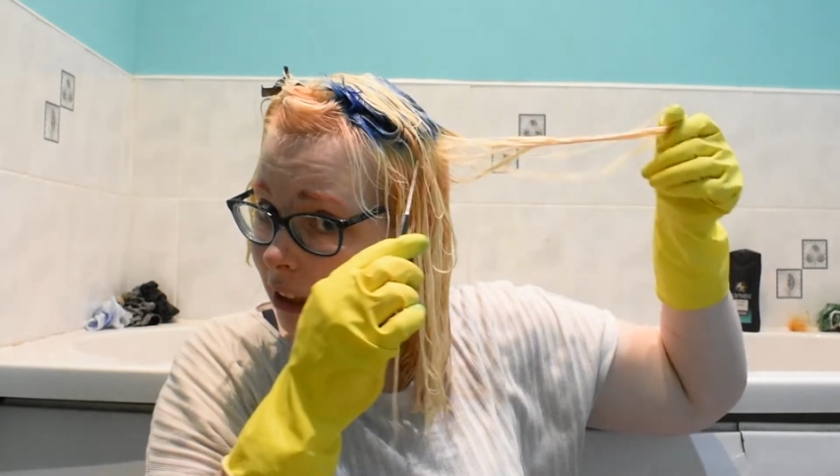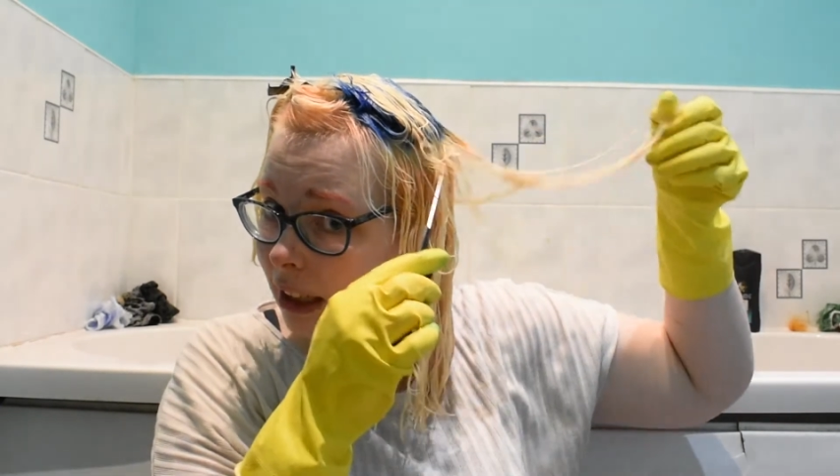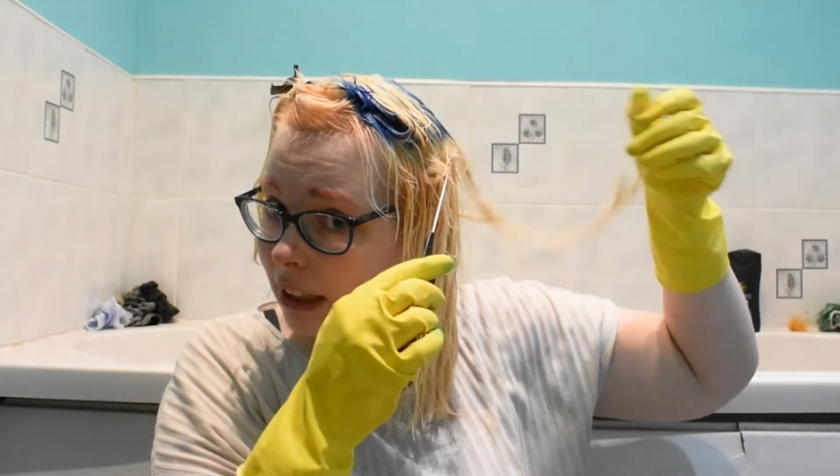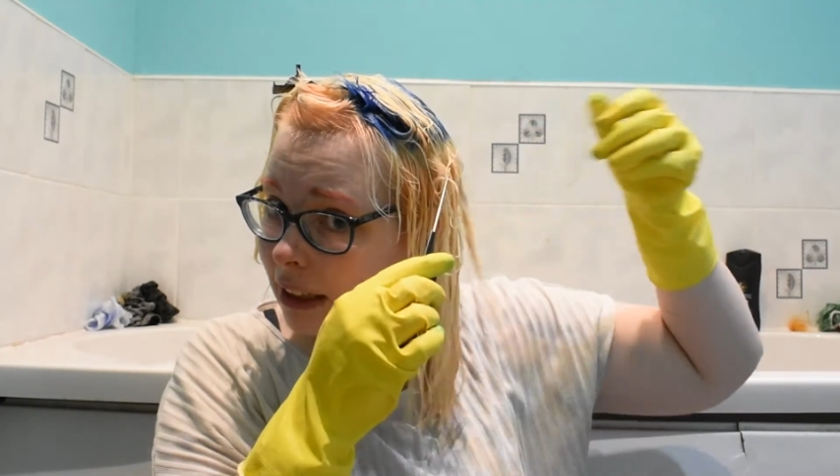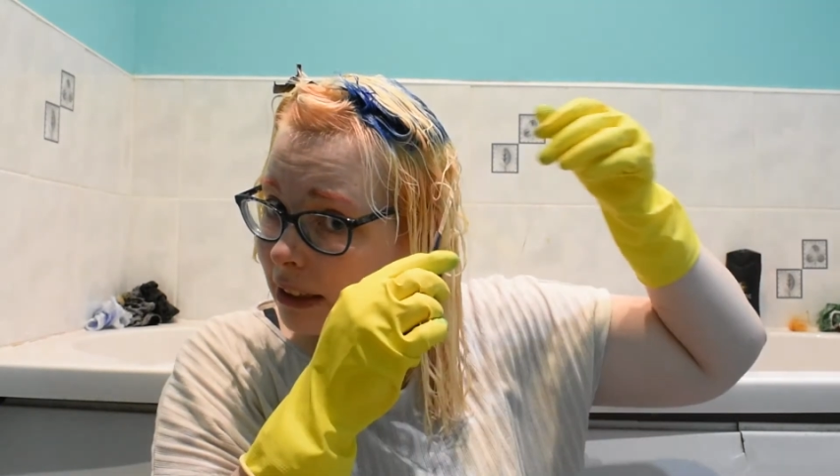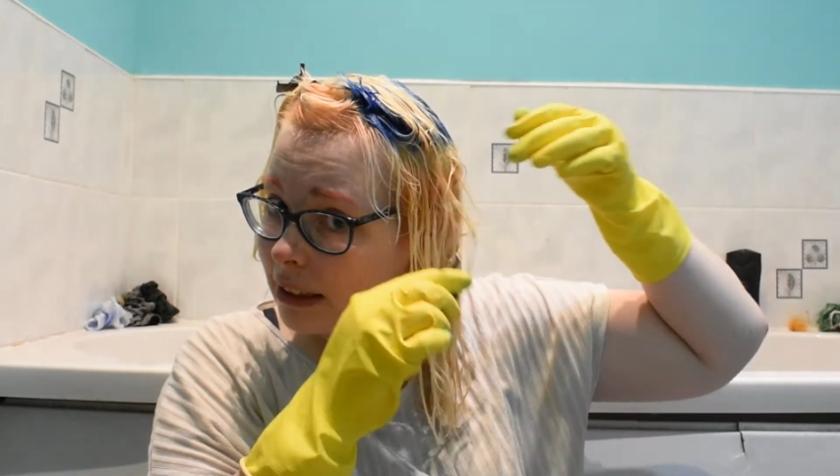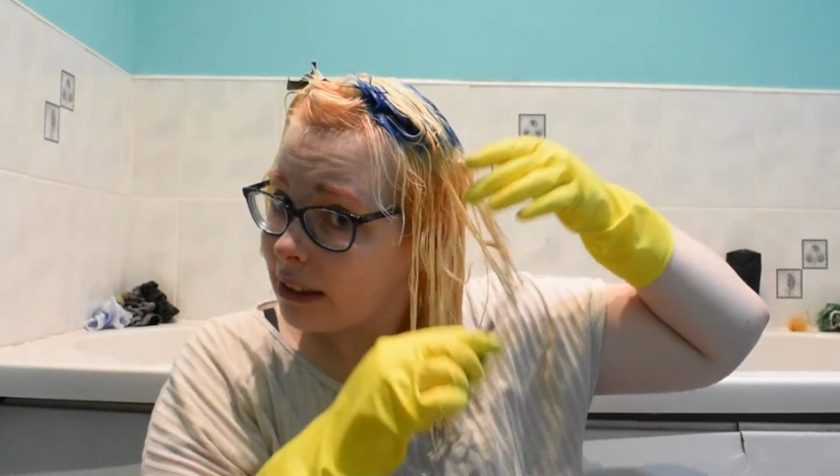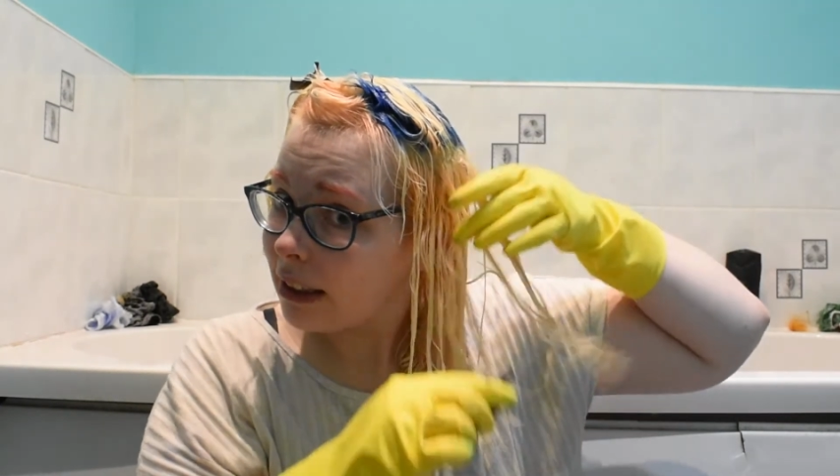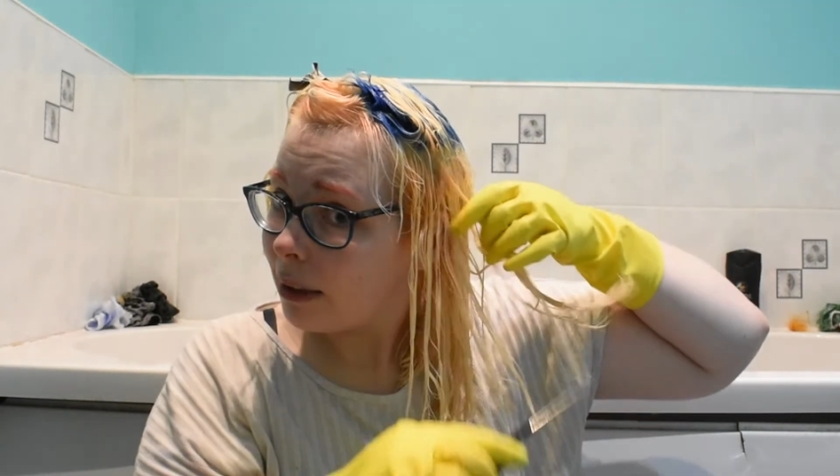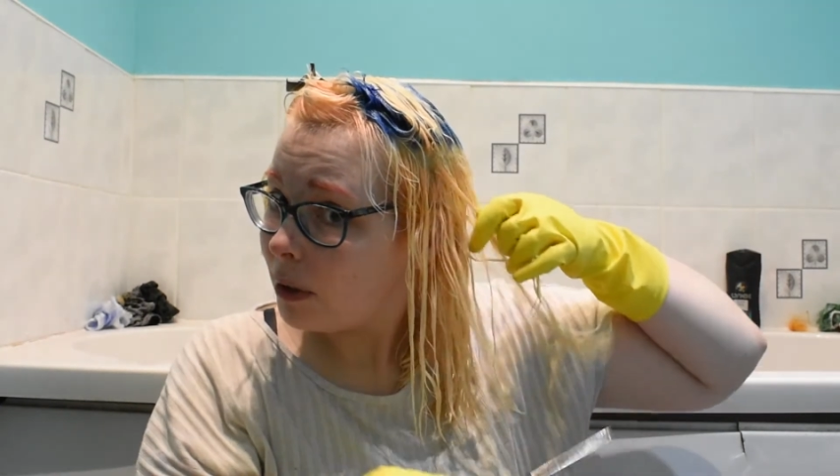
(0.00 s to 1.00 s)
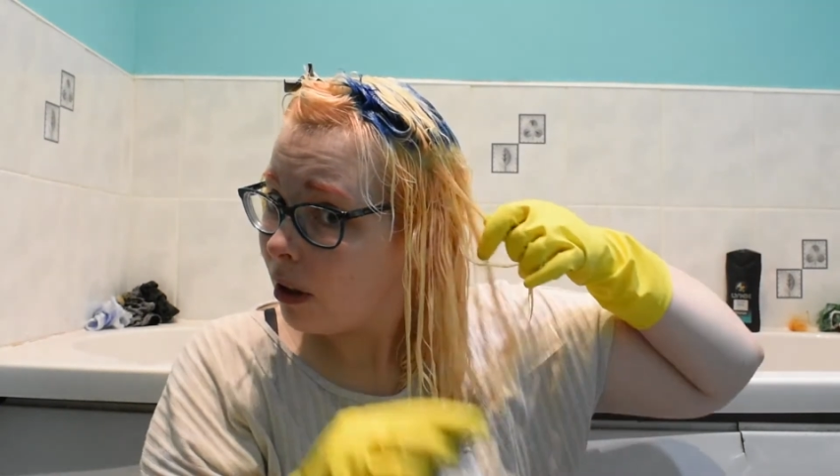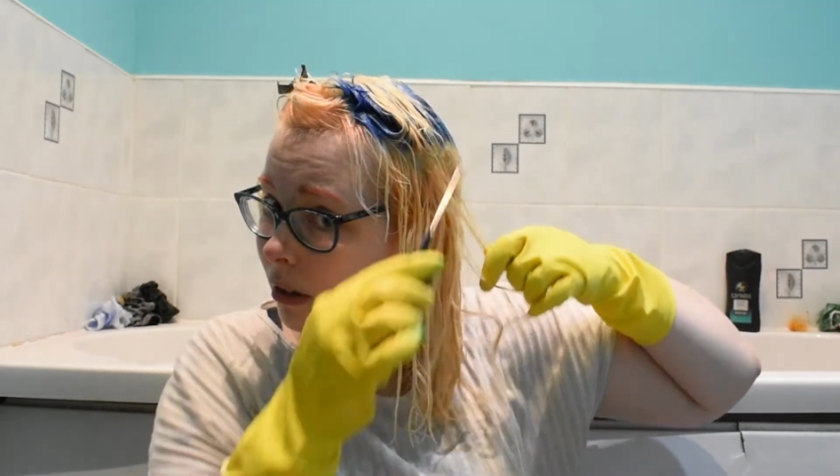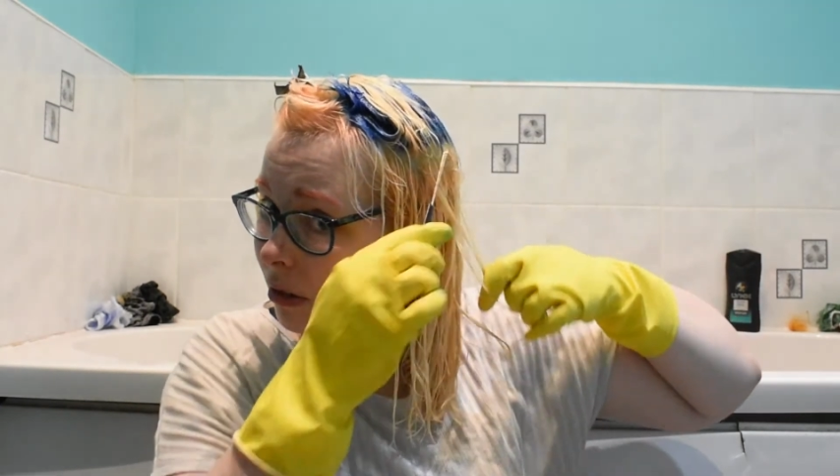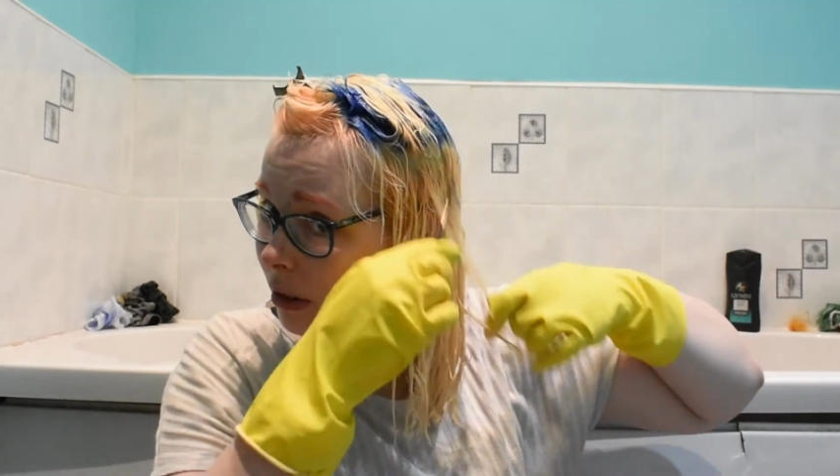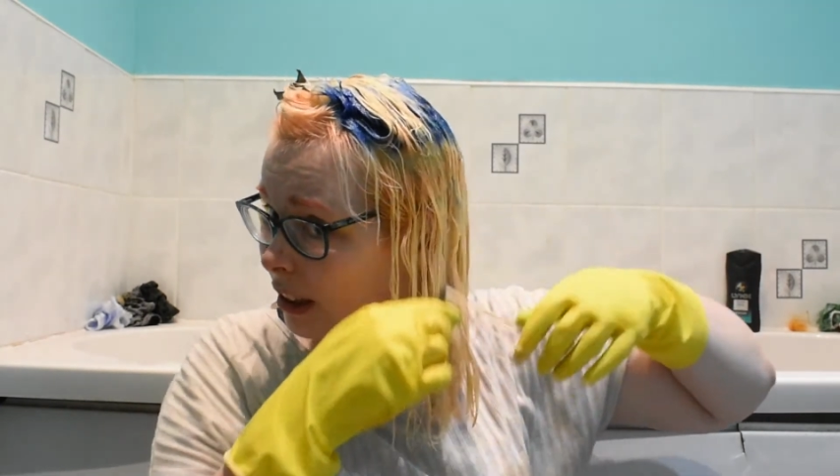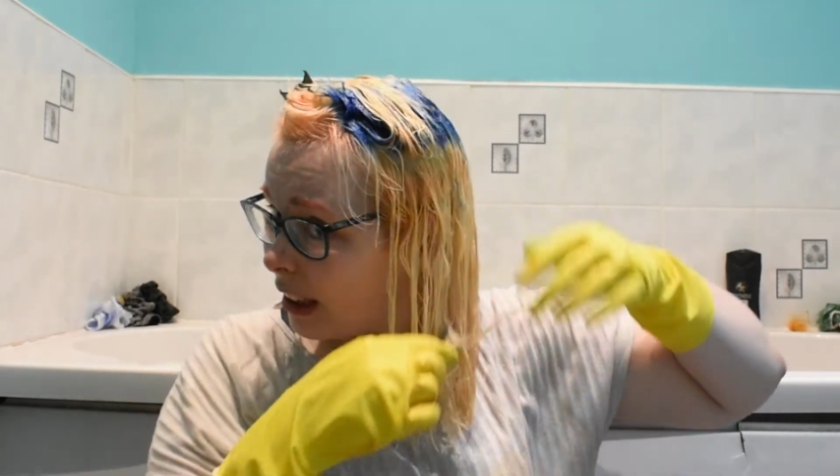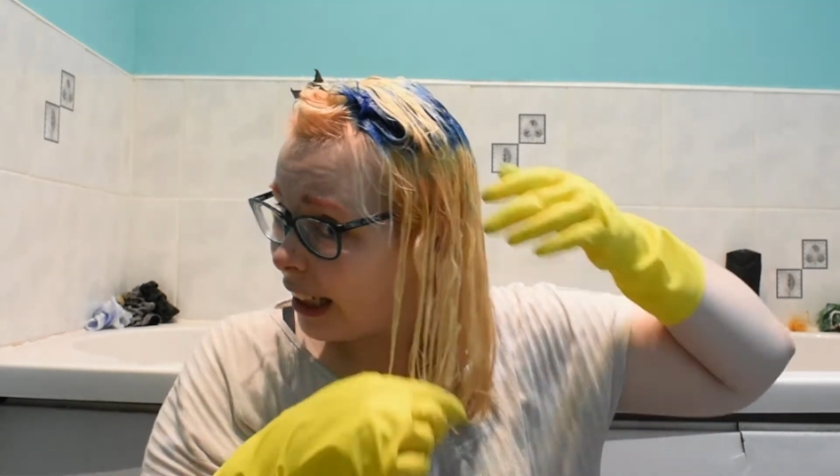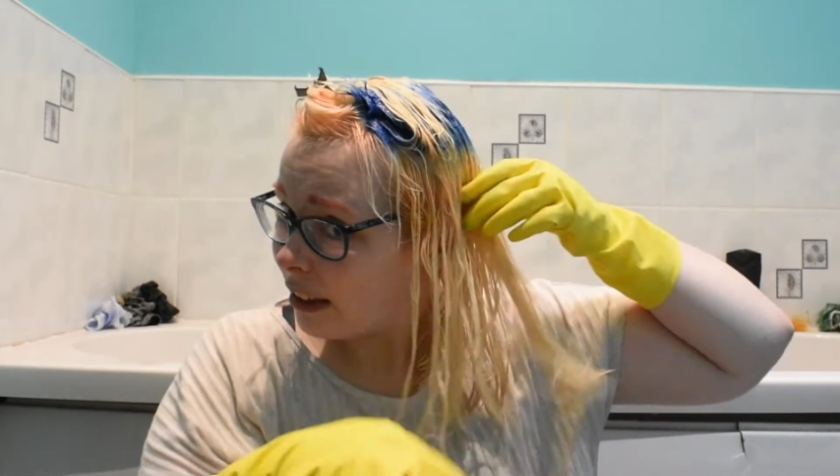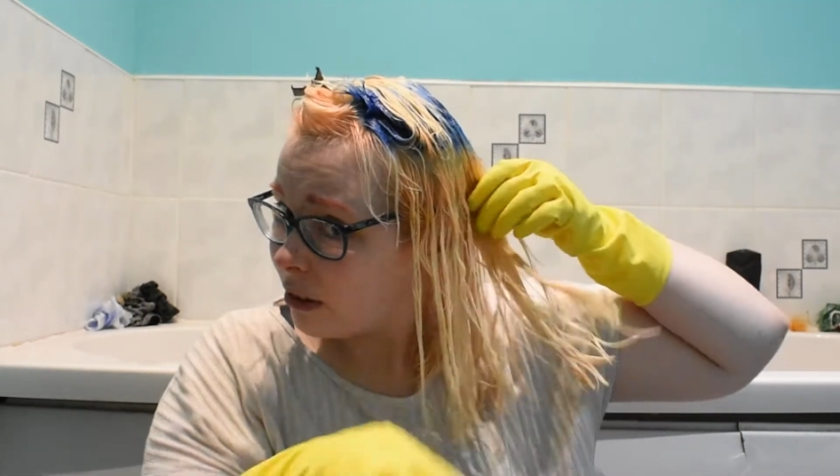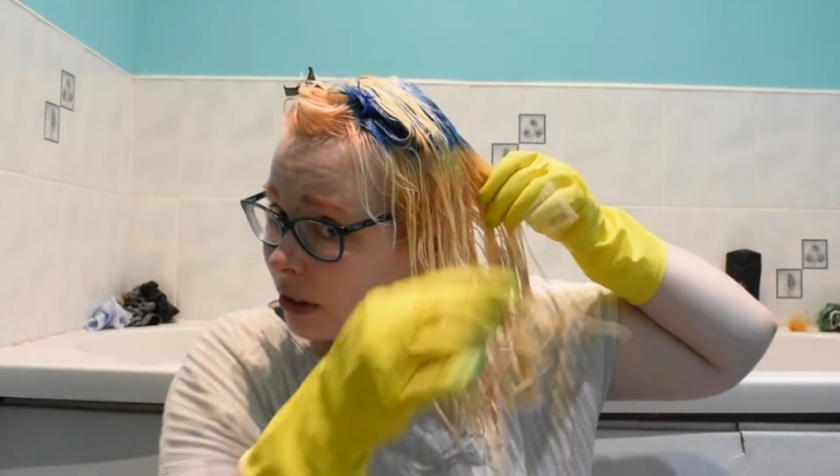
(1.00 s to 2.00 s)
And he said, I'm not going to
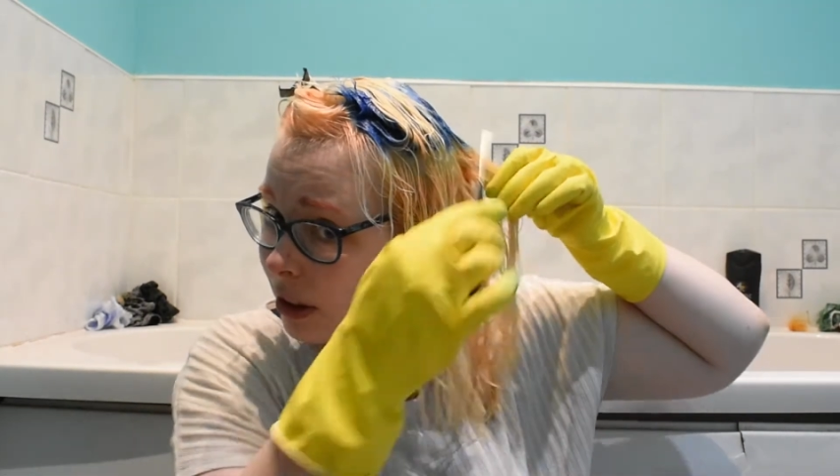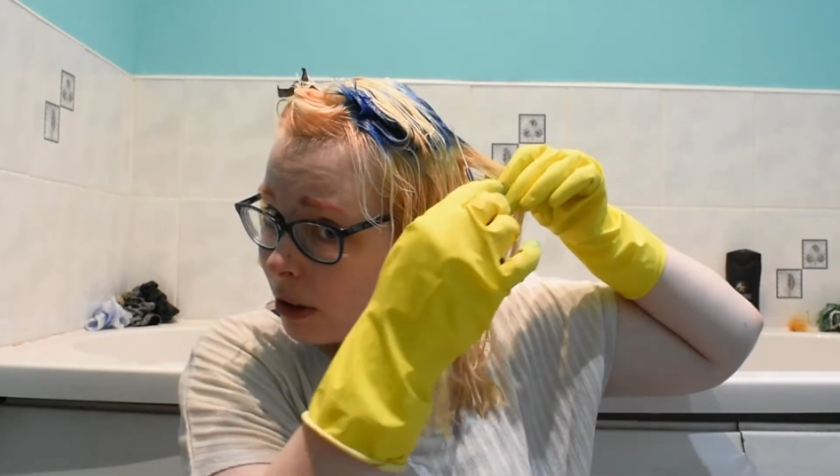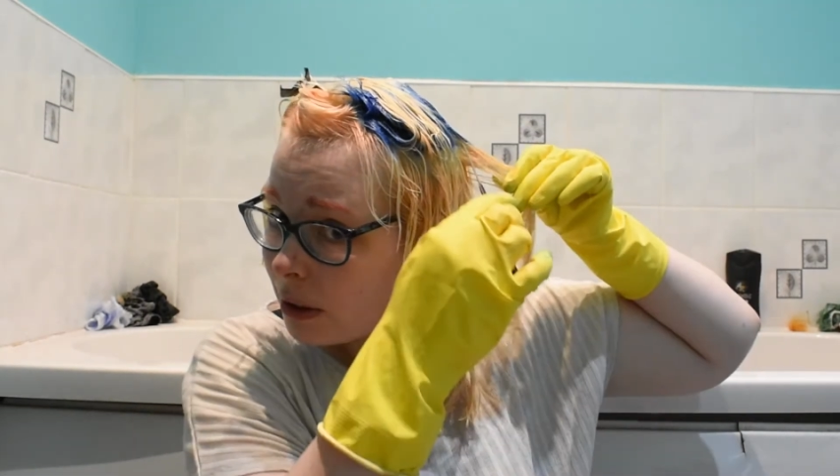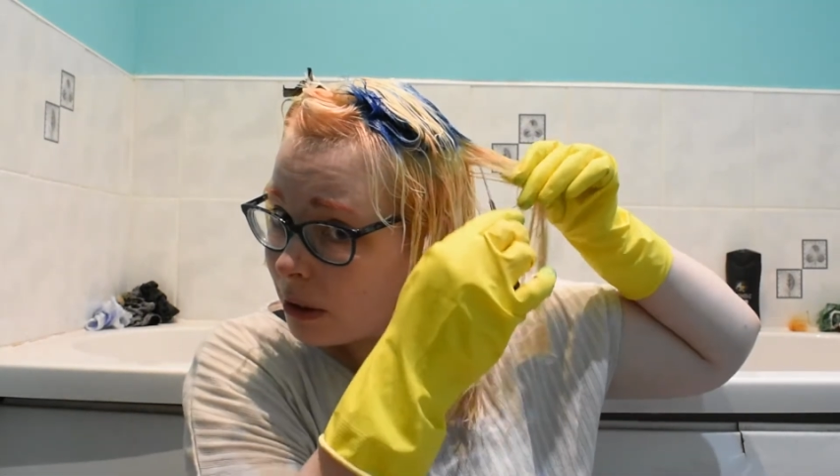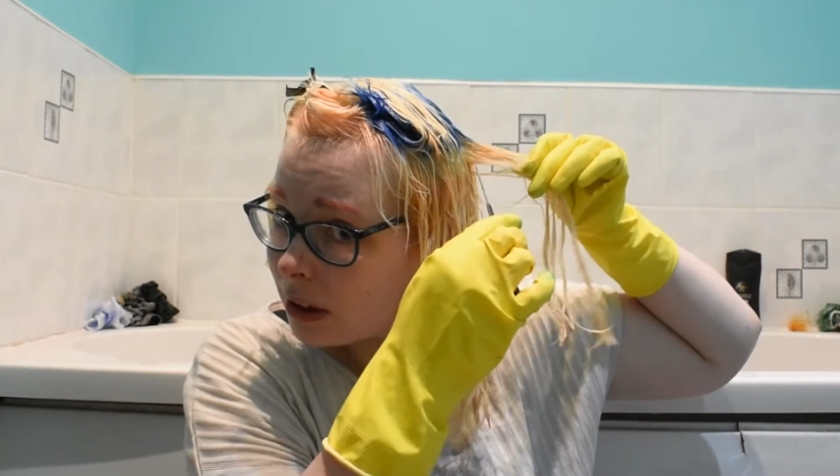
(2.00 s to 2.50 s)
diagnose you